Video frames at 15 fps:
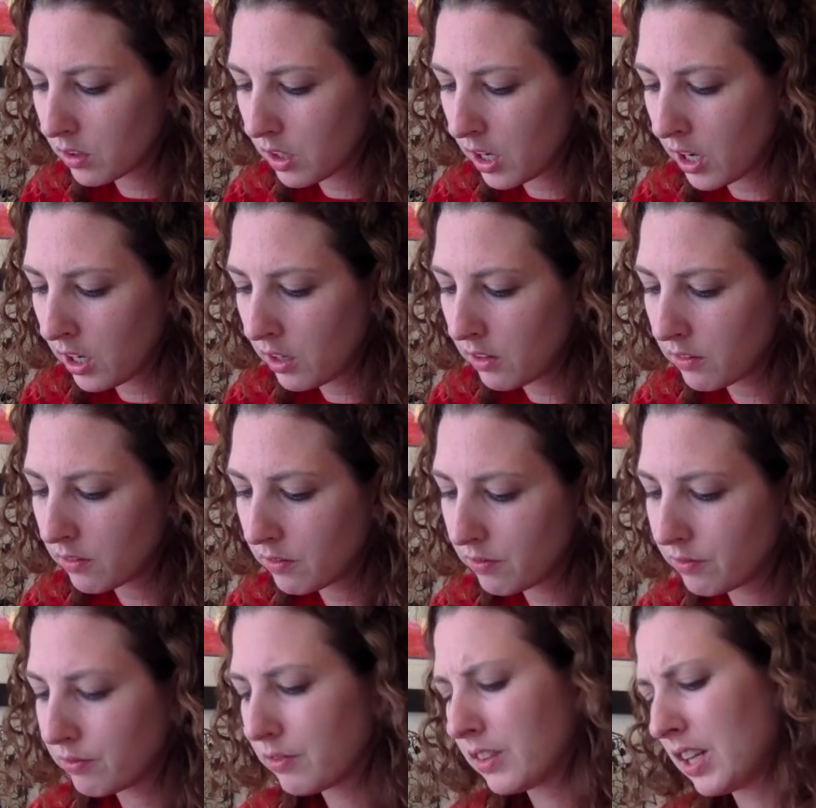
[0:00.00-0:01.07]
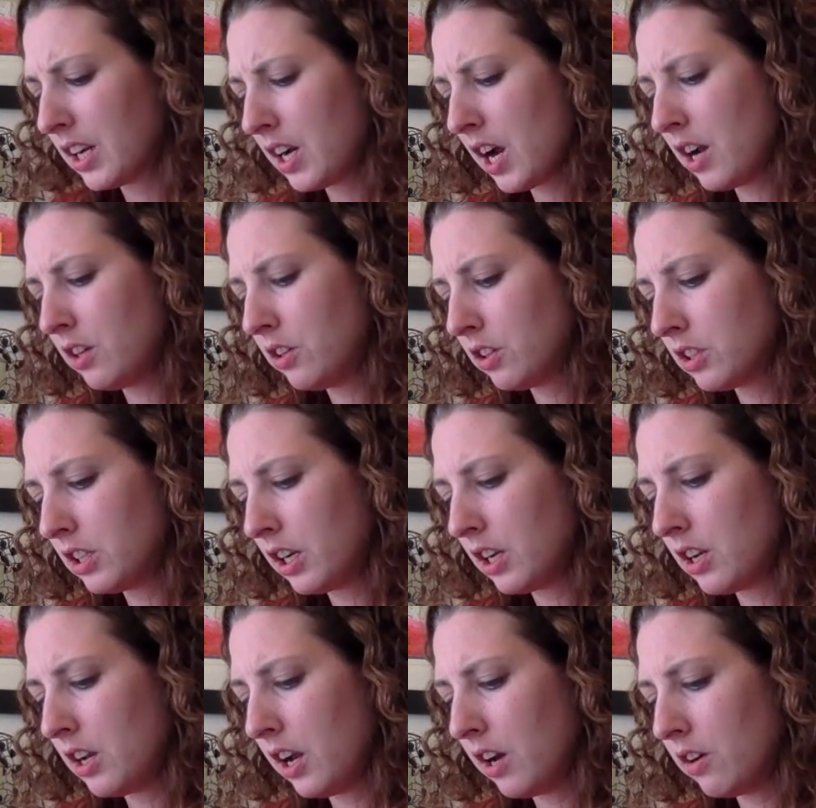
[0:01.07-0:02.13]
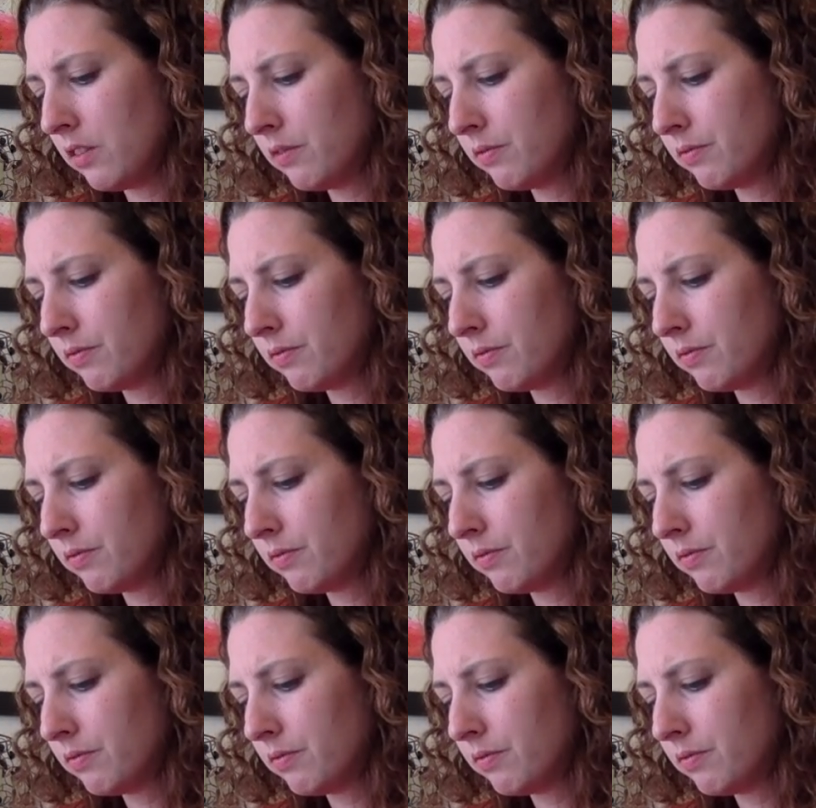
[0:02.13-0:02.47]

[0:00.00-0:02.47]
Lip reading: Okay? That kind of looks like a nail.